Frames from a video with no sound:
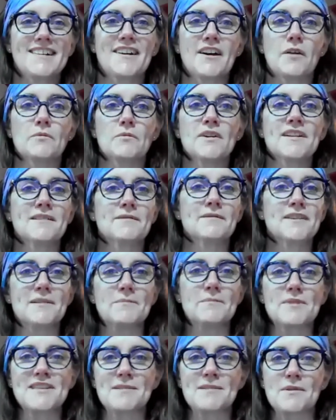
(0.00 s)
got really,
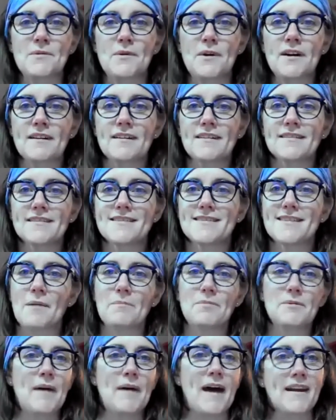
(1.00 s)
really busy with work,
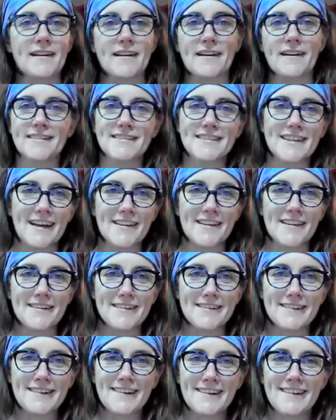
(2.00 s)
stopped paddling altogether,